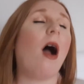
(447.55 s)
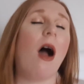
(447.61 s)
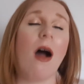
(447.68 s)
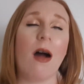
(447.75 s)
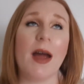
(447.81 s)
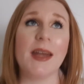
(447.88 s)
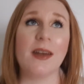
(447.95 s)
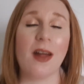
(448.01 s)

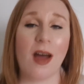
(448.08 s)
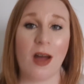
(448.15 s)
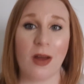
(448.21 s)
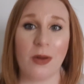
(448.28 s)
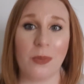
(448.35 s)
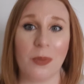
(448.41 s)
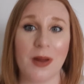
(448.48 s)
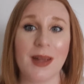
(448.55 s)
I
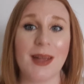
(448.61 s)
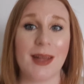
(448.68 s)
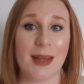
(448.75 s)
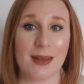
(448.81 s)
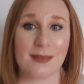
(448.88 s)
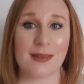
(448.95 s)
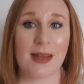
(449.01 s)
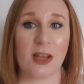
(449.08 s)
know it
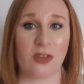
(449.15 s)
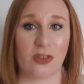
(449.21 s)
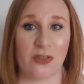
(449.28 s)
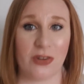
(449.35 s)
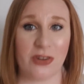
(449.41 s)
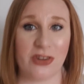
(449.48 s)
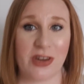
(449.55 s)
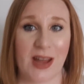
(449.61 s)
is
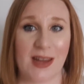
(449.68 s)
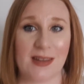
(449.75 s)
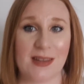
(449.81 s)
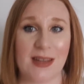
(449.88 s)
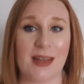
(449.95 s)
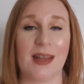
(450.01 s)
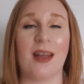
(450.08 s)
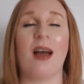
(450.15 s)

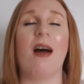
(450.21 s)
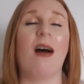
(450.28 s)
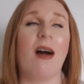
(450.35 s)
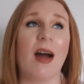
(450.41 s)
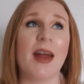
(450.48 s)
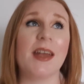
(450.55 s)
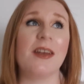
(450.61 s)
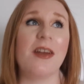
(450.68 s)
excruciating.
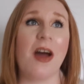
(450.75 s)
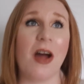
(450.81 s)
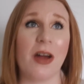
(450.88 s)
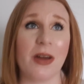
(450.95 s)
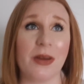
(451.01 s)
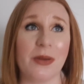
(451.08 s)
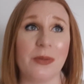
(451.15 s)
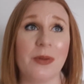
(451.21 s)
I
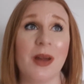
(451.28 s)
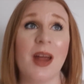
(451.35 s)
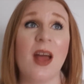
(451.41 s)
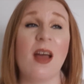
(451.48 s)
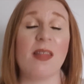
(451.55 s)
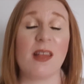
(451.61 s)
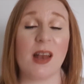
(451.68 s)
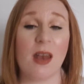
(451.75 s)
know
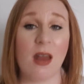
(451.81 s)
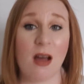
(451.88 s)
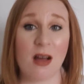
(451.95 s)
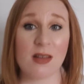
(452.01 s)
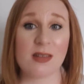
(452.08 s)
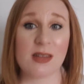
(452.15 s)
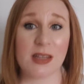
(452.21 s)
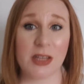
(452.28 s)
the
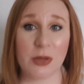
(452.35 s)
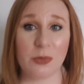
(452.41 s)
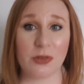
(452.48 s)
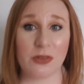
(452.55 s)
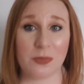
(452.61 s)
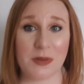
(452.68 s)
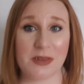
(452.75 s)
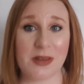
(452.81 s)
last thing you
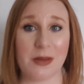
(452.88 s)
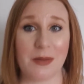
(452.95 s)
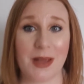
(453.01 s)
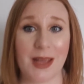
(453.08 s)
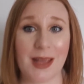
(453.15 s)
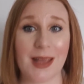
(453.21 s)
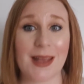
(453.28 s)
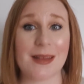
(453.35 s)
want to be
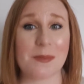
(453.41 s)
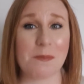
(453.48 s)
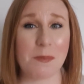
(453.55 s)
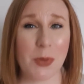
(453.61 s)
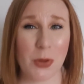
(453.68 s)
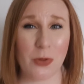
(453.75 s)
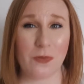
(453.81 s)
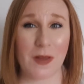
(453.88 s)
doing is
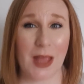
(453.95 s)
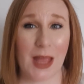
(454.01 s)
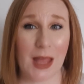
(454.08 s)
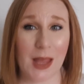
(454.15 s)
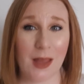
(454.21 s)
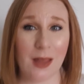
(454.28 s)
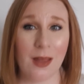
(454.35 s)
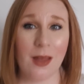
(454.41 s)

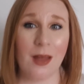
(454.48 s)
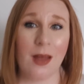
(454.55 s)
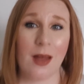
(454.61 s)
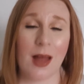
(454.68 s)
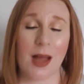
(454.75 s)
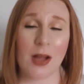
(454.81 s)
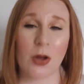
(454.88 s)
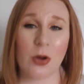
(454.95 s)
moving
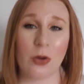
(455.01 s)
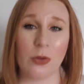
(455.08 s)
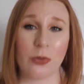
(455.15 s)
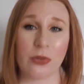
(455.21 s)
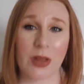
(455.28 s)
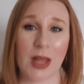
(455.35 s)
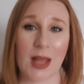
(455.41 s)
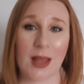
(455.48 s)
and
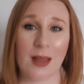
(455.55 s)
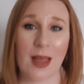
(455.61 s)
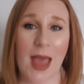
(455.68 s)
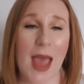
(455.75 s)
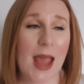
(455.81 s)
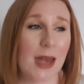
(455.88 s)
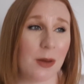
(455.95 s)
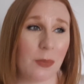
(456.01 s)
causing
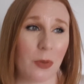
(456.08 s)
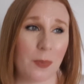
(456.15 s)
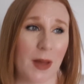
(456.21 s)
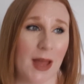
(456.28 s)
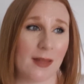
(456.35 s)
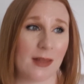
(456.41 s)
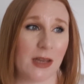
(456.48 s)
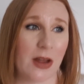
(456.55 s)
any more
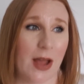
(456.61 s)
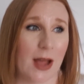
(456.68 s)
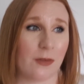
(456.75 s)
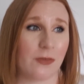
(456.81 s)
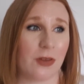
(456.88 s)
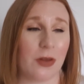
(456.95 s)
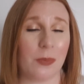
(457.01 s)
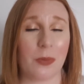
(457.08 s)
pain than you
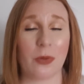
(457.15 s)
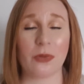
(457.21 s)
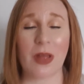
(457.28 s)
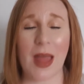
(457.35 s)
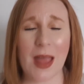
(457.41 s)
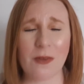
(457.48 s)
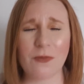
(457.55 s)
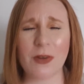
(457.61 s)
have to, because
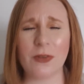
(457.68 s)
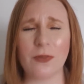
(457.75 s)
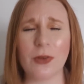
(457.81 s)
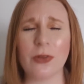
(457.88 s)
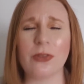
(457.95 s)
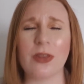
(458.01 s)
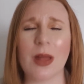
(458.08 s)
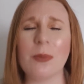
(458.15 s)
every
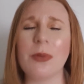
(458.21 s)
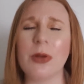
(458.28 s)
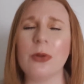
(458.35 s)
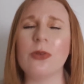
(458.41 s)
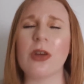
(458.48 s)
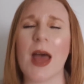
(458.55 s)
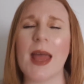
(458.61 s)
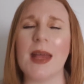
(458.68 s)
footstep you
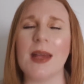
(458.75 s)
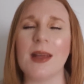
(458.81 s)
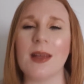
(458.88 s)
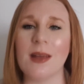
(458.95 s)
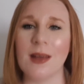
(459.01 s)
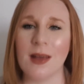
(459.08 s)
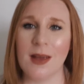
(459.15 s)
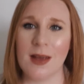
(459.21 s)
take
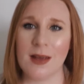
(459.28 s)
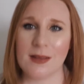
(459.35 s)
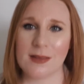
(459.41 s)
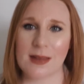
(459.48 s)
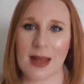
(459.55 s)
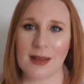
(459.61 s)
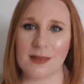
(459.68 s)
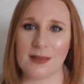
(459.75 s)

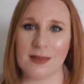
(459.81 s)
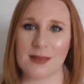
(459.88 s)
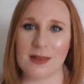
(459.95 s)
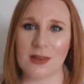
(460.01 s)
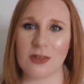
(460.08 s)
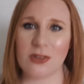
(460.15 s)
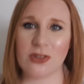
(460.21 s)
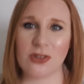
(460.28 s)
sends
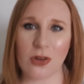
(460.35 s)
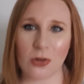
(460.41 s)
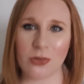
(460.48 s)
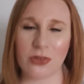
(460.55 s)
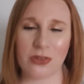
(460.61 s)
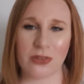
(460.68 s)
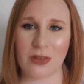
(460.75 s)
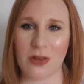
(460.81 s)

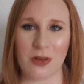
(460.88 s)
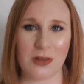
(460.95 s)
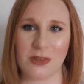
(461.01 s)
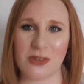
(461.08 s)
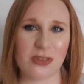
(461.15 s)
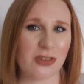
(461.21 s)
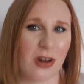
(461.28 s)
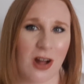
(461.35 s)
shots
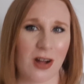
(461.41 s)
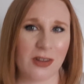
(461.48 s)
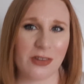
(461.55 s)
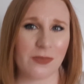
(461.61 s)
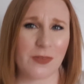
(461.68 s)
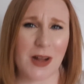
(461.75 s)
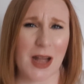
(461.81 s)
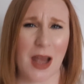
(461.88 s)
and
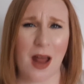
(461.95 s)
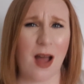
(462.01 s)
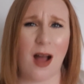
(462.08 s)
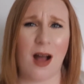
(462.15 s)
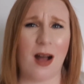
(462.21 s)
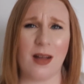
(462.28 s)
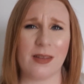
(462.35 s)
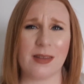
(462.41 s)
shards of
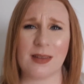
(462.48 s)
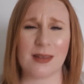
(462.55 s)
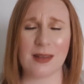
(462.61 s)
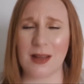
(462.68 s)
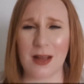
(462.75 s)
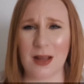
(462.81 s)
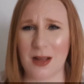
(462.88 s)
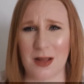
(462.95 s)
glass
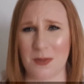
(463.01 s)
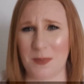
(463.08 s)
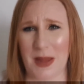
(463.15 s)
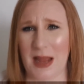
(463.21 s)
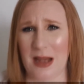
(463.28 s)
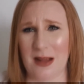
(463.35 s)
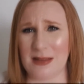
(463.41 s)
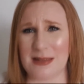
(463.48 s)
are
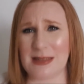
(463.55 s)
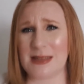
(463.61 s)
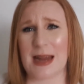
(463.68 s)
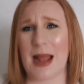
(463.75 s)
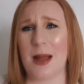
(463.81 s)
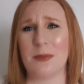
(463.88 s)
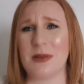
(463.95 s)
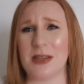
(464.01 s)
being like
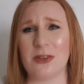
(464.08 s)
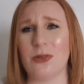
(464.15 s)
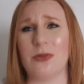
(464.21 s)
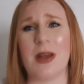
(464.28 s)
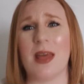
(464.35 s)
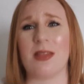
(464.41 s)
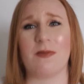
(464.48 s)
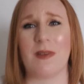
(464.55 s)
stabbed in your
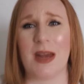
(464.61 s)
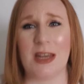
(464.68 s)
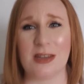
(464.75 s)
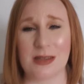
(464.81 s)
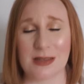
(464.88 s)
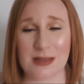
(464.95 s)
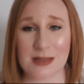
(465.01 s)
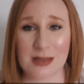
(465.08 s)
nether
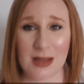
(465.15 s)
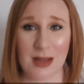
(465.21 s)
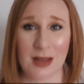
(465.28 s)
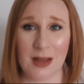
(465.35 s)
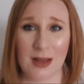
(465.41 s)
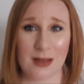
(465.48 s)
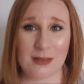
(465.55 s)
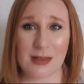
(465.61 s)
regions.
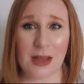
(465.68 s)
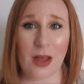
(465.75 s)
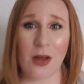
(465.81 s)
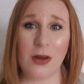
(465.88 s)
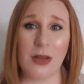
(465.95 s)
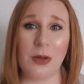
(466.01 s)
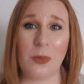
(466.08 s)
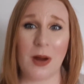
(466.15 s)
That's the
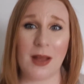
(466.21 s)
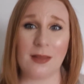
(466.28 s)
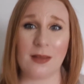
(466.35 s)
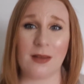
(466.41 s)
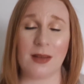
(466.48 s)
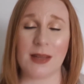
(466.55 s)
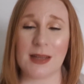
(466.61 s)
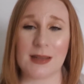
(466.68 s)
only way
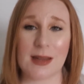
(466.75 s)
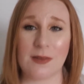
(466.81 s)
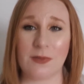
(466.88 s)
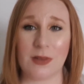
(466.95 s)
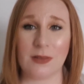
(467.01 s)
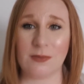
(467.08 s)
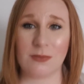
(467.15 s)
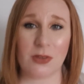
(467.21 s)
that I could
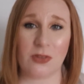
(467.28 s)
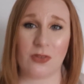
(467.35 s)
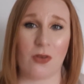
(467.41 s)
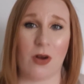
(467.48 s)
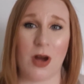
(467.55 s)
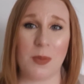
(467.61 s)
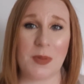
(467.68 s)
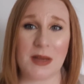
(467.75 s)
ever
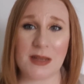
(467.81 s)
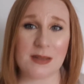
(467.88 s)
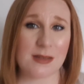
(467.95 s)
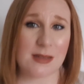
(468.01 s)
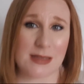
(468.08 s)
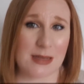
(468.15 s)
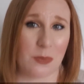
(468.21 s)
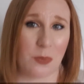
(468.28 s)
describe it
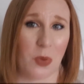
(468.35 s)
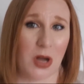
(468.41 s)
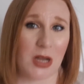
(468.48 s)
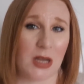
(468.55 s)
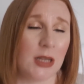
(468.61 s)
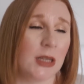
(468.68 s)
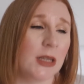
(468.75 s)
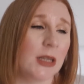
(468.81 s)
to someone.